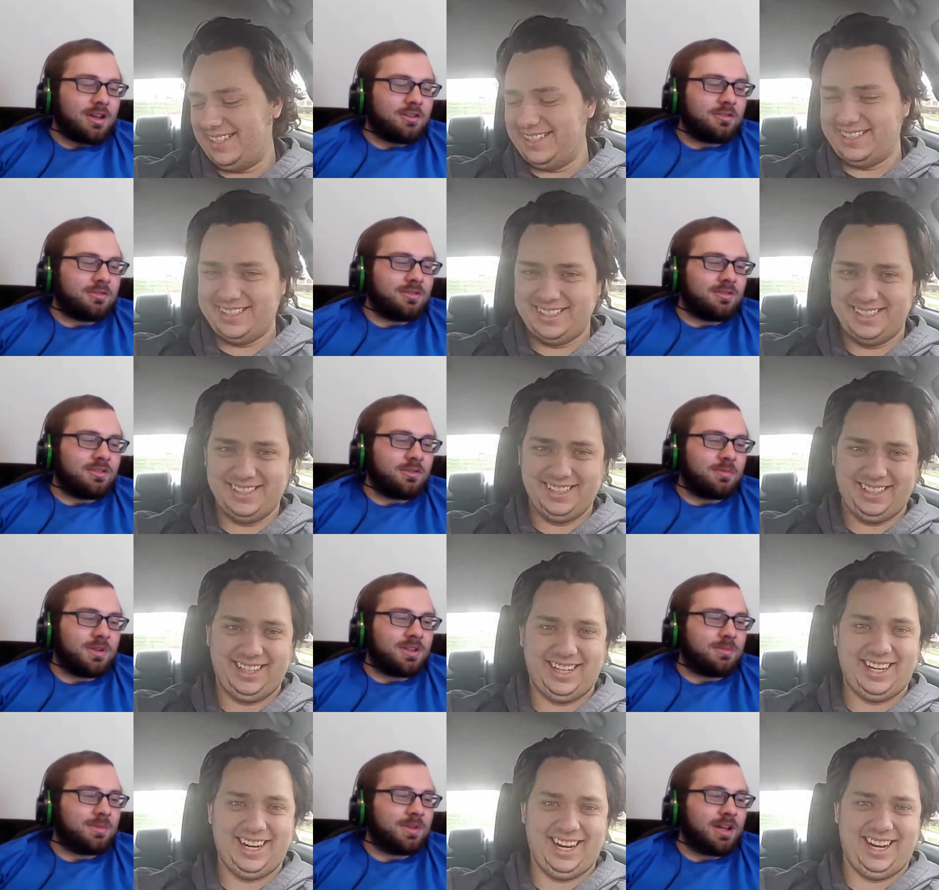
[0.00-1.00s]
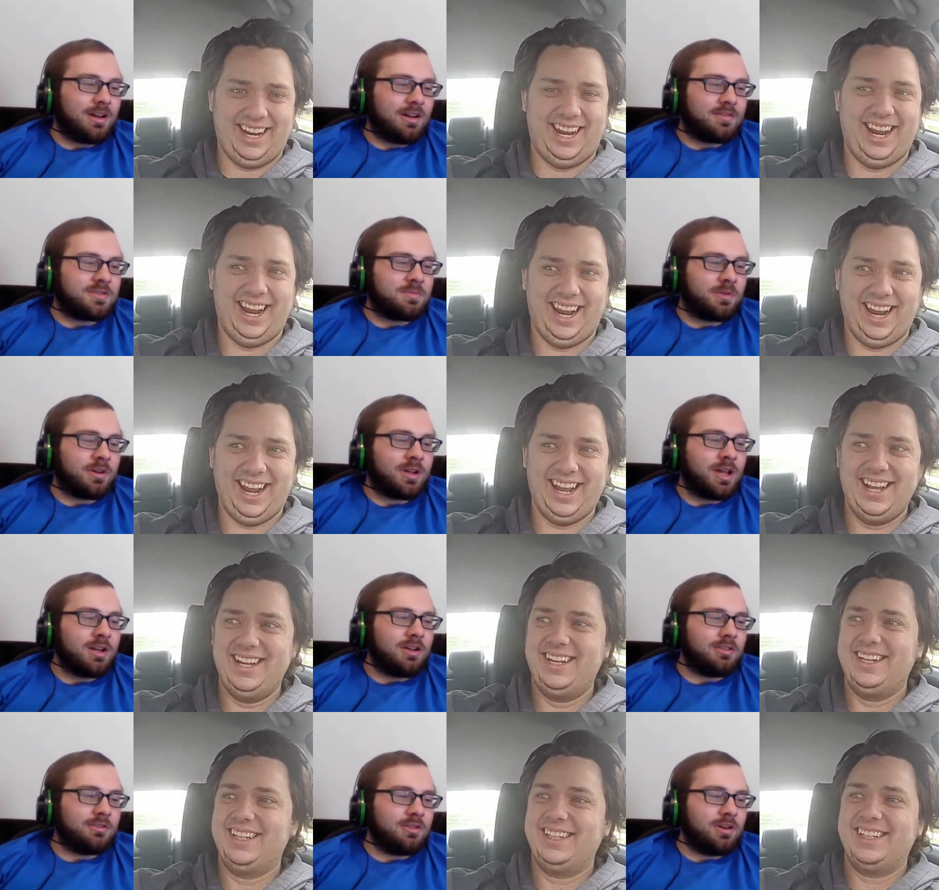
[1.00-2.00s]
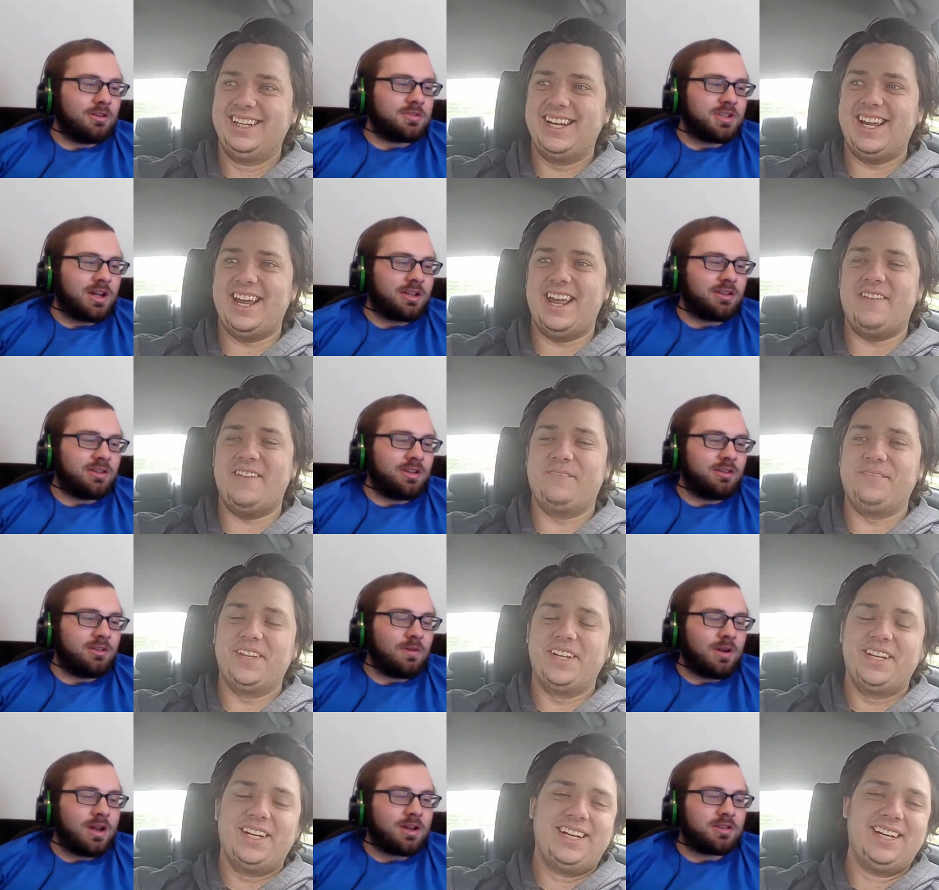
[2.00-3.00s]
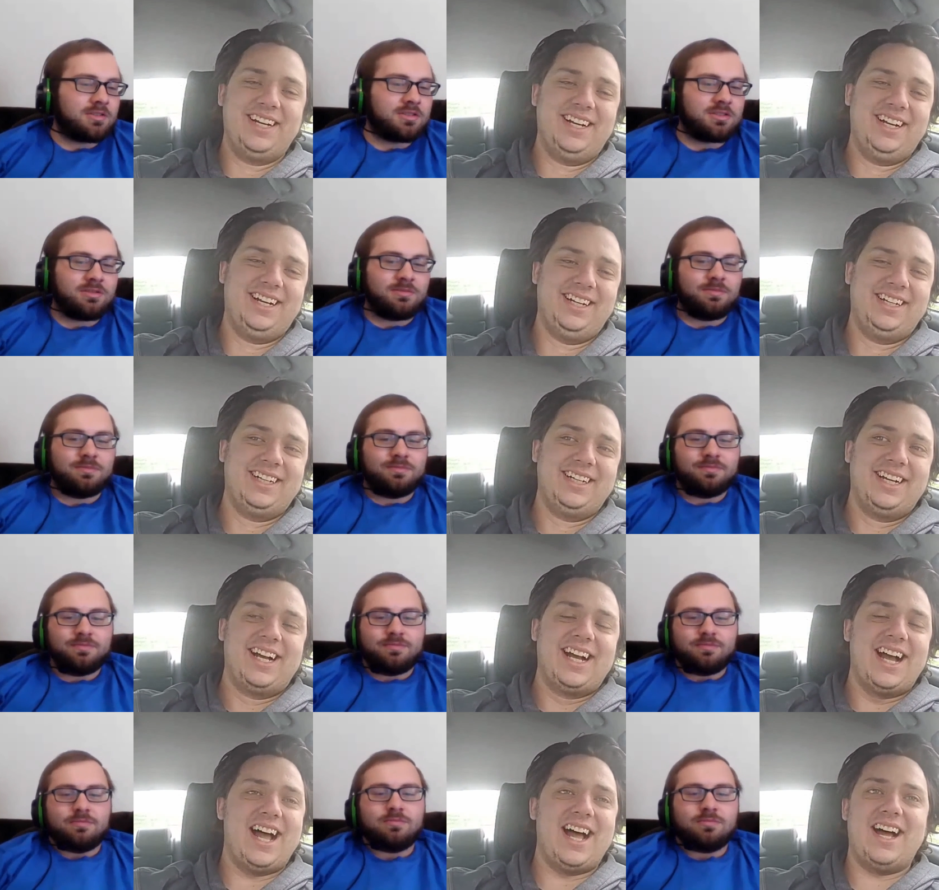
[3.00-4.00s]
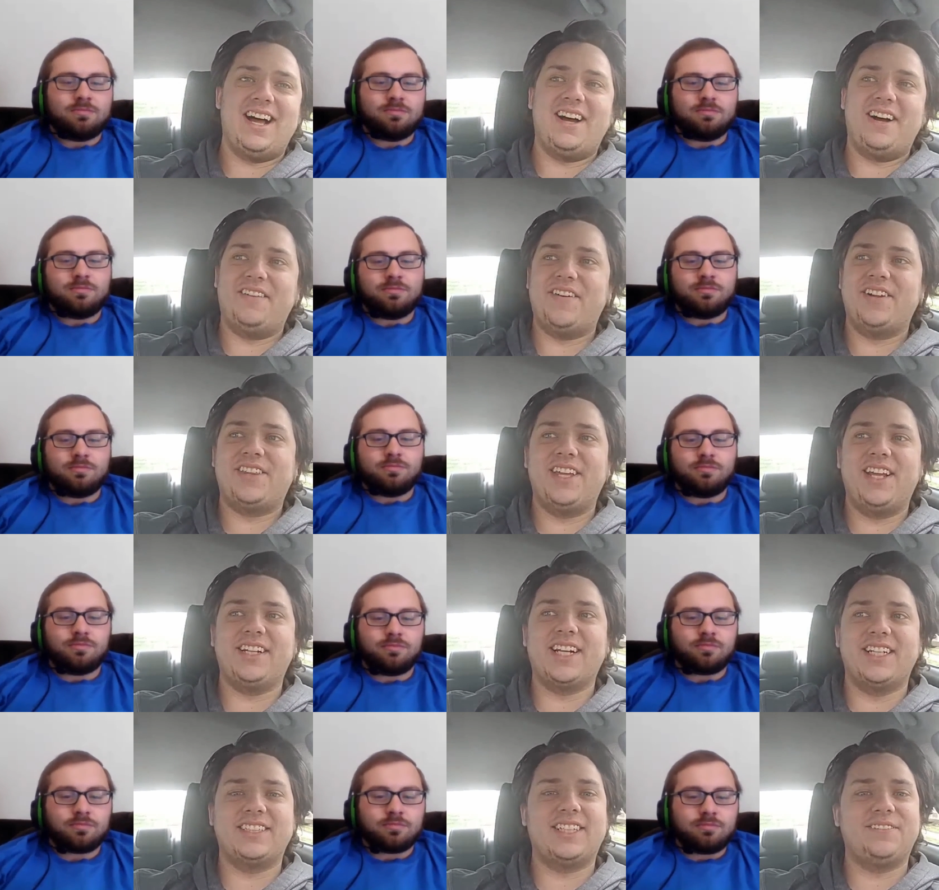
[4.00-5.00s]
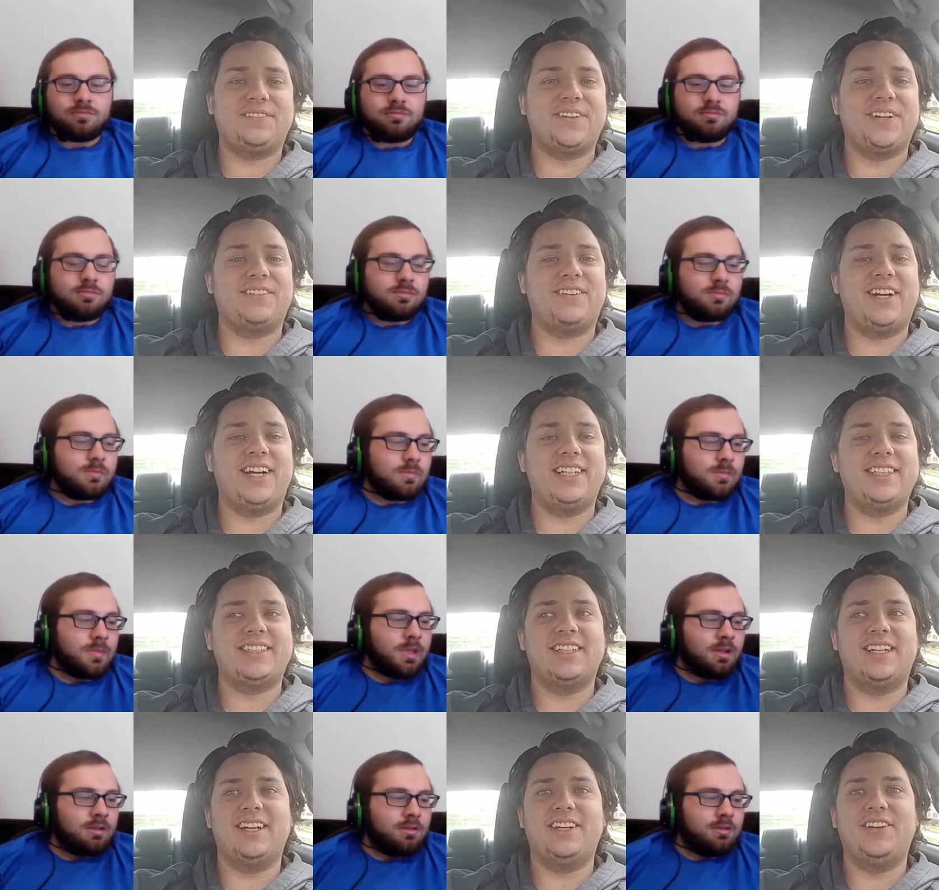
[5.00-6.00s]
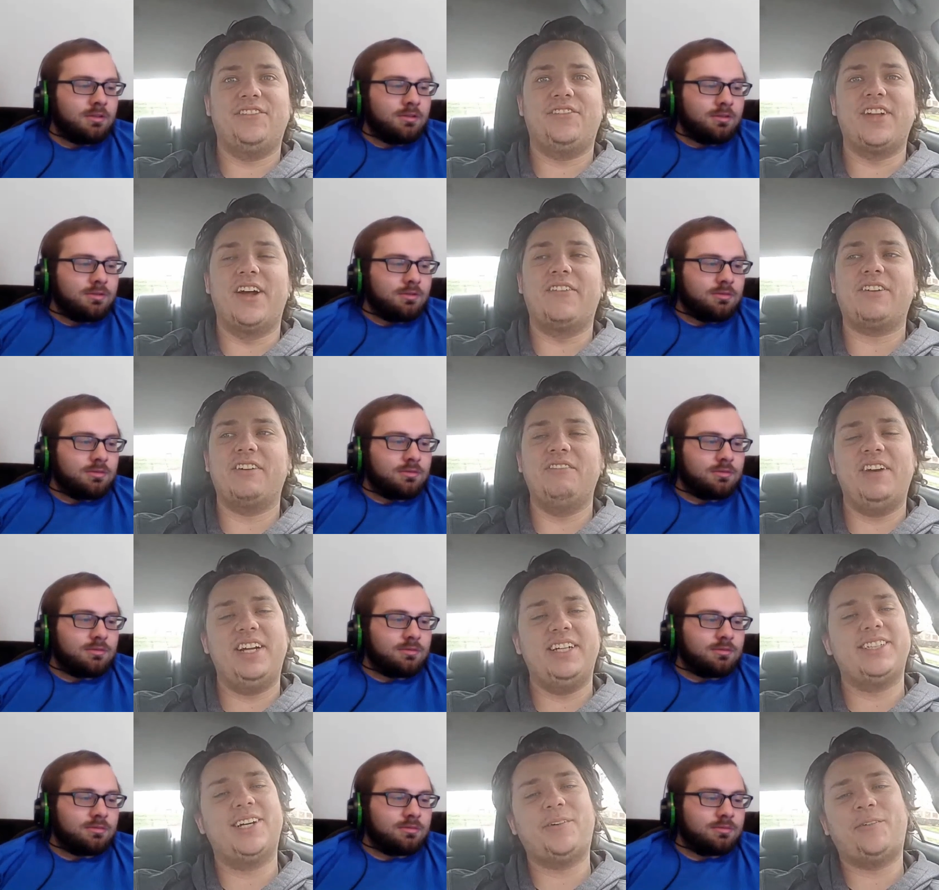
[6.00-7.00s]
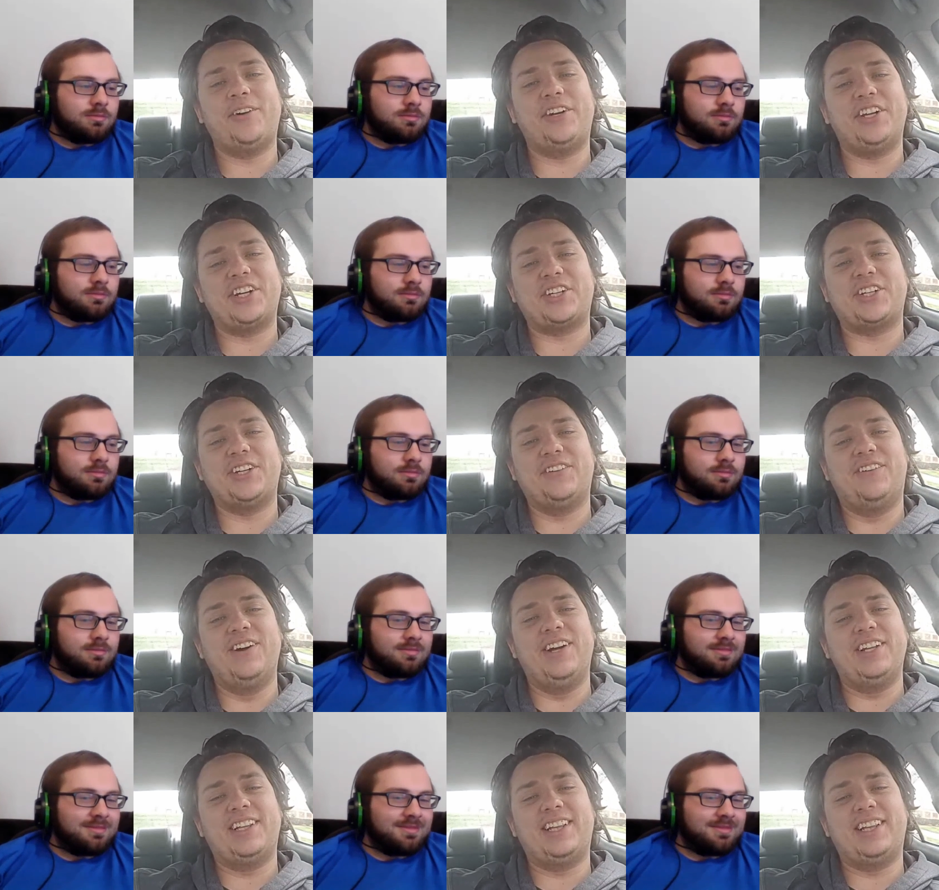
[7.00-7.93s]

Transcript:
Speaker 1: oh yeah, they'll be in the playoffs. But any other notes on the Rays?
Speaker 2: Um, I think that is it for the Rays. Uh, you definitely made your prediction